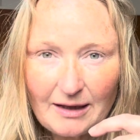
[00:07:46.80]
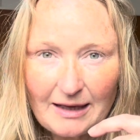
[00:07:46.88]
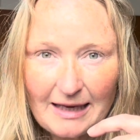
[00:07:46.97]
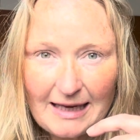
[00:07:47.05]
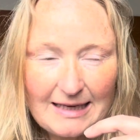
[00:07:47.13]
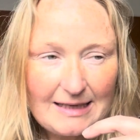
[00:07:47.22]

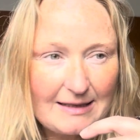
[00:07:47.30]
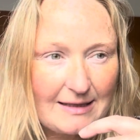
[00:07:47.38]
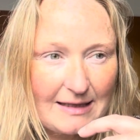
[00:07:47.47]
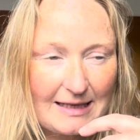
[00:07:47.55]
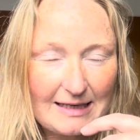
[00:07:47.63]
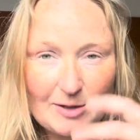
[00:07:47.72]
is
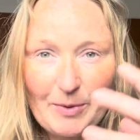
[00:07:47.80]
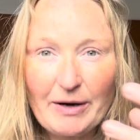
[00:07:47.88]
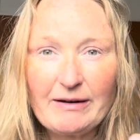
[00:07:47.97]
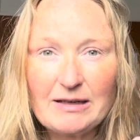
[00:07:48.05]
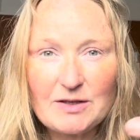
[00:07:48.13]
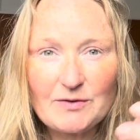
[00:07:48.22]
an
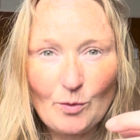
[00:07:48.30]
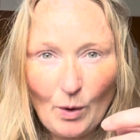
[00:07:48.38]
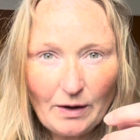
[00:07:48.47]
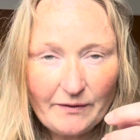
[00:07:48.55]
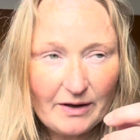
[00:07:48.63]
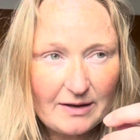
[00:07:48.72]
experience for
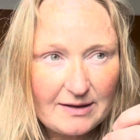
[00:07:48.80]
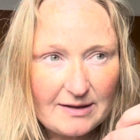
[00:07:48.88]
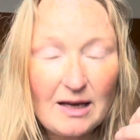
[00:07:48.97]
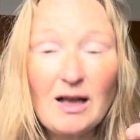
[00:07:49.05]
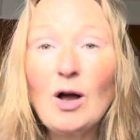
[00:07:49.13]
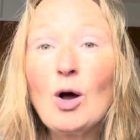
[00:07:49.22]
one of us,
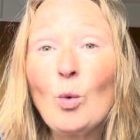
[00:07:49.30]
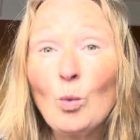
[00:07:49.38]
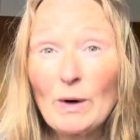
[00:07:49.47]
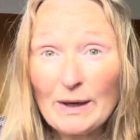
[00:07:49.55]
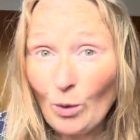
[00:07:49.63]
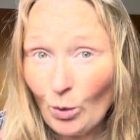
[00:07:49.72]

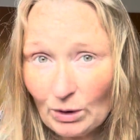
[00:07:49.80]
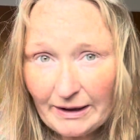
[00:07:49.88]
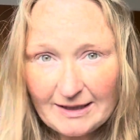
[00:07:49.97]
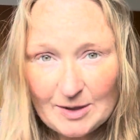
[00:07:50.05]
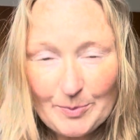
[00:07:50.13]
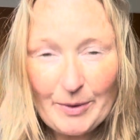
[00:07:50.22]
we all
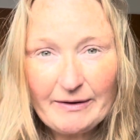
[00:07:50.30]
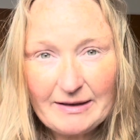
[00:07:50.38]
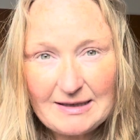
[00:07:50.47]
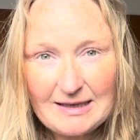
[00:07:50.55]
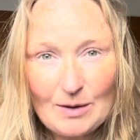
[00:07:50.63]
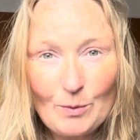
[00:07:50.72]

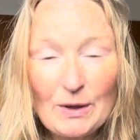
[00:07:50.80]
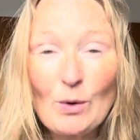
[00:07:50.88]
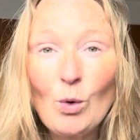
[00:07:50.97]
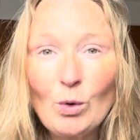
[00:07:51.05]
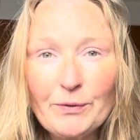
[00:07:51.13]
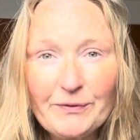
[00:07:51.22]
experience it, we
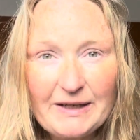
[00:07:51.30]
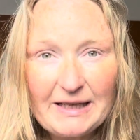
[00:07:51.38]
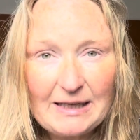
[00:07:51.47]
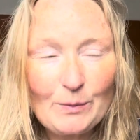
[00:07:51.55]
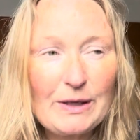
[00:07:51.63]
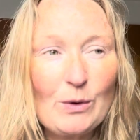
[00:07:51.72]
all feel
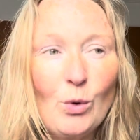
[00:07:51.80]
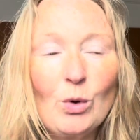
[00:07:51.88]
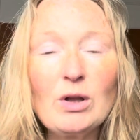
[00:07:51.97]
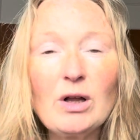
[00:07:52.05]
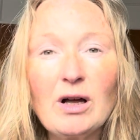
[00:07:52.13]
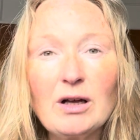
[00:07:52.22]
it, we
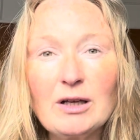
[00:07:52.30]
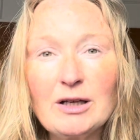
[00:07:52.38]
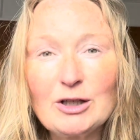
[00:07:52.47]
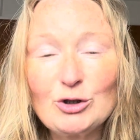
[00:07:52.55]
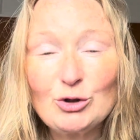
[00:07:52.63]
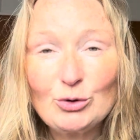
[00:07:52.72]
all are
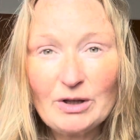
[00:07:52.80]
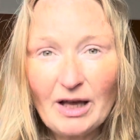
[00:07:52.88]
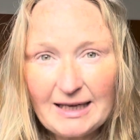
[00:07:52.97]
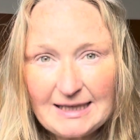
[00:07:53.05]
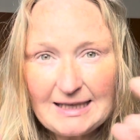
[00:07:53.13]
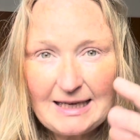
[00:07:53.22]

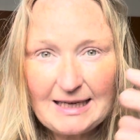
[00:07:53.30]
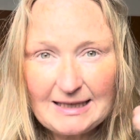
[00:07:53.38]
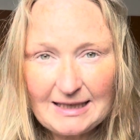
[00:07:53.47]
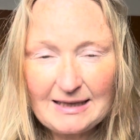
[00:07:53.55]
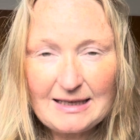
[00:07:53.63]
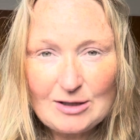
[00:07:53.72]

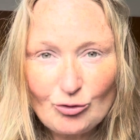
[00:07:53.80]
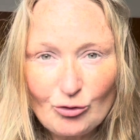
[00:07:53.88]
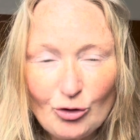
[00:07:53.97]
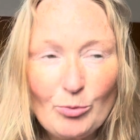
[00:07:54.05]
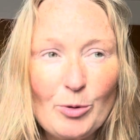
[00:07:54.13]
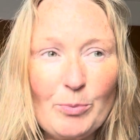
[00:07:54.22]
united in this
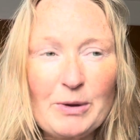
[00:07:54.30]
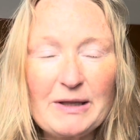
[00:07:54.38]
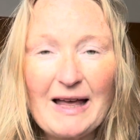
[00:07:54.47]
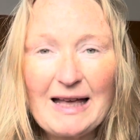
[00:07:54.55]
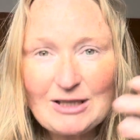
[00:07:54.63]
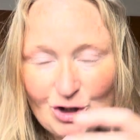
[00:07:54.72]
group. But
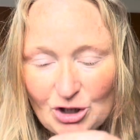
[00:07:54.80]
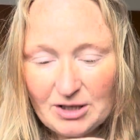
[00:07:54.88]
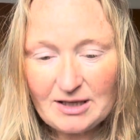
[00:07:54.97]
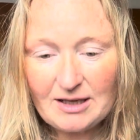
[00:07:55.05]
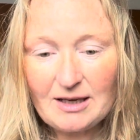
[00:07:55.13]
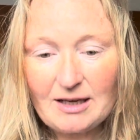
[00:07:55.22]
that's
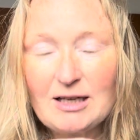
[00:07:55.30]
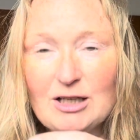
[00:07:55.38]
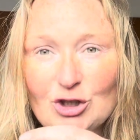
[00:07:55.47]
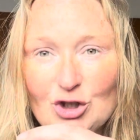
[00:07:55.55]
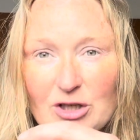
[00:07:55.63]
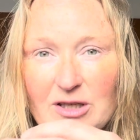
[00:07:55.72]
just a
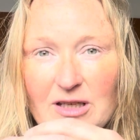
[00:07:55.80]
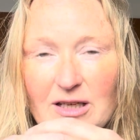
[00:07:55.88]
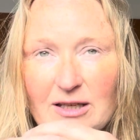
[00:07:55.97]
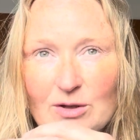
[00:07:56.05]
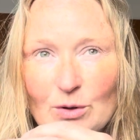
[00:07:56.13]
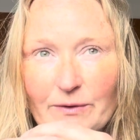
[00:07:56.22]
just
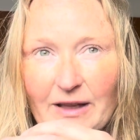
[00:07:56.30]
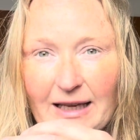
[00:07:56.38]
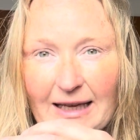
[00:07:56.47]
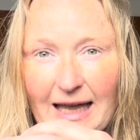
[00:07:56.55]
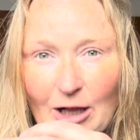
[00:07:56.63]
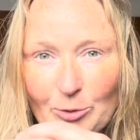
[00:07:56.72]
a sort of
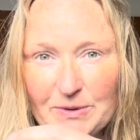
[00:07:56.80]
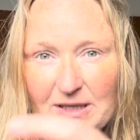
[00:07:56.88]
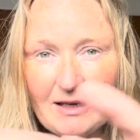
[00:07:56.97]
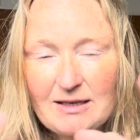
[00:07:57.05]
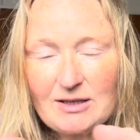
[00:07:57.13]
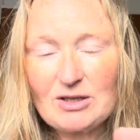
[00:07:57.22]
like helps
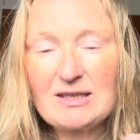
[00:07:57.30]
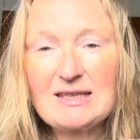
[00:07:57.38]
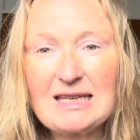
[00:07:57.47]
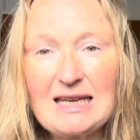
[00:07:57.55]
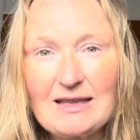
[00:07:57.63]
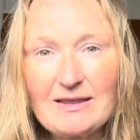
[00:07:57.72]
us to
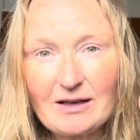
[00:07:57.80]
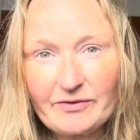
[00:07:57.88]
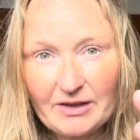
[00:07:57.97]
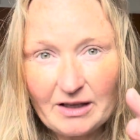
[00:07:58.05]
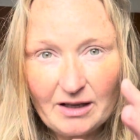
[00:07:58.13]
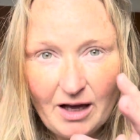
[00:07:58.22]
see the,
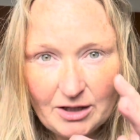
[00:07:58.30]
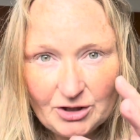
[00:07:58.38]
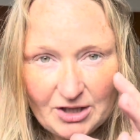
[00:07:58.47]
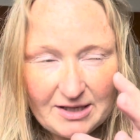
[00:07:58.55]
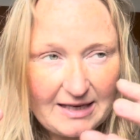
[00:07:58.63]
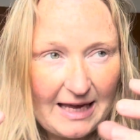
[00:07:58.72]
the
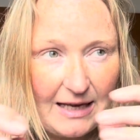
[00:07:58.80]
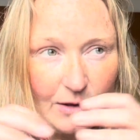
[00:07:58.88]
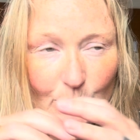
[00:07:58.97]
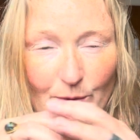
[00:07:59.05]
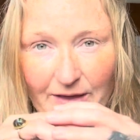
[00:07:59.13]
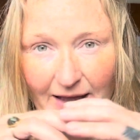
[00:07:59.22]
larger scale
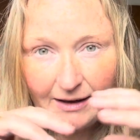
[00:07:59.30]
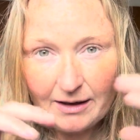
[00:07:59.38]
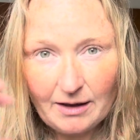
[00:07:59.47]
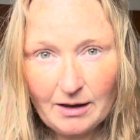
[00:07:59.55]
with like